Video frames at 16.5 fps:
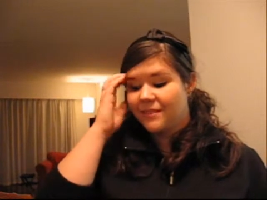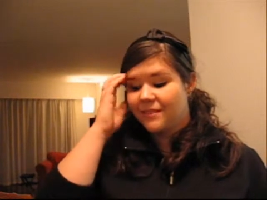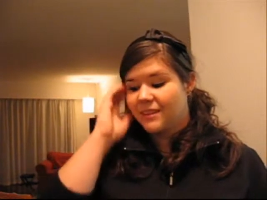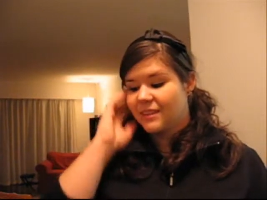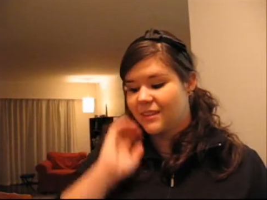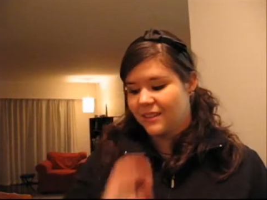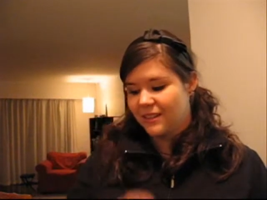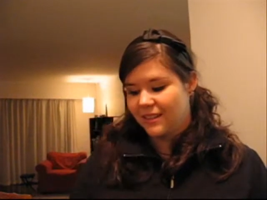
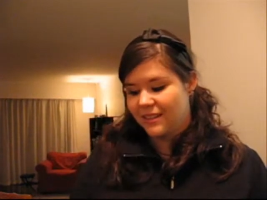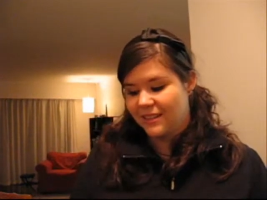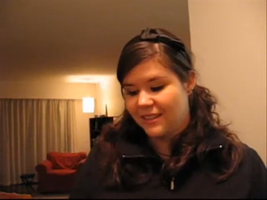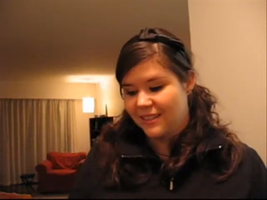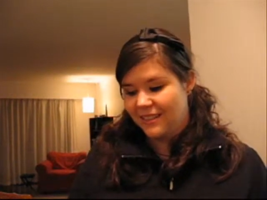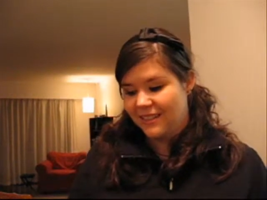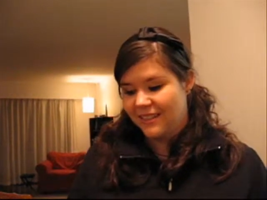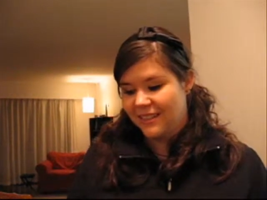
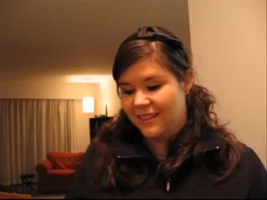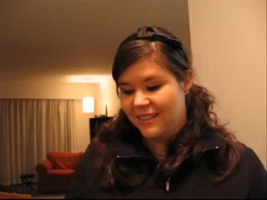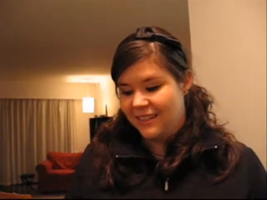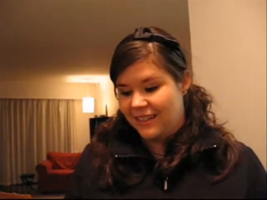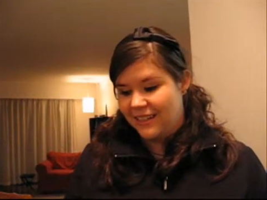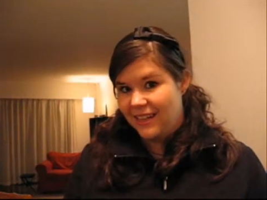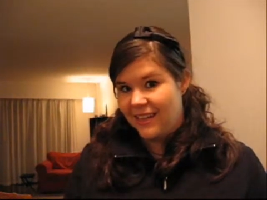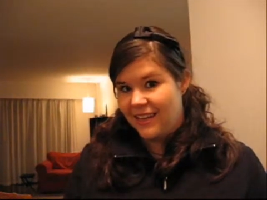
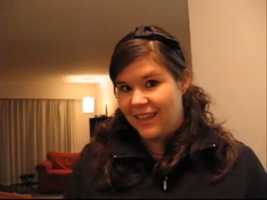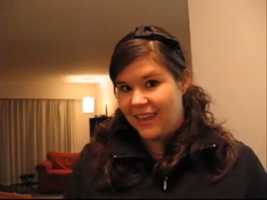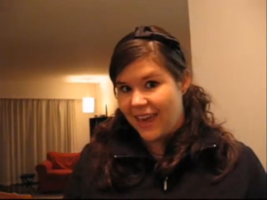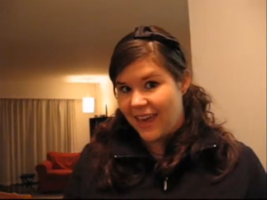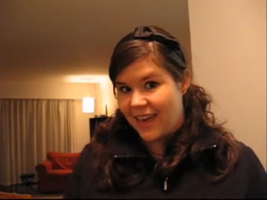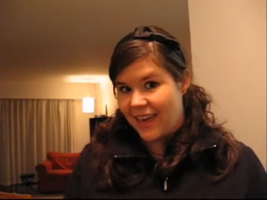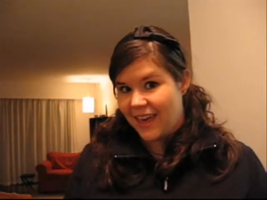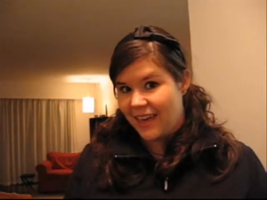
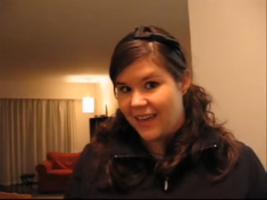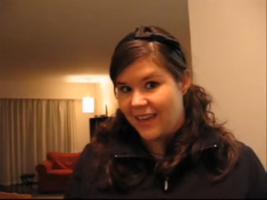Nobody speaks.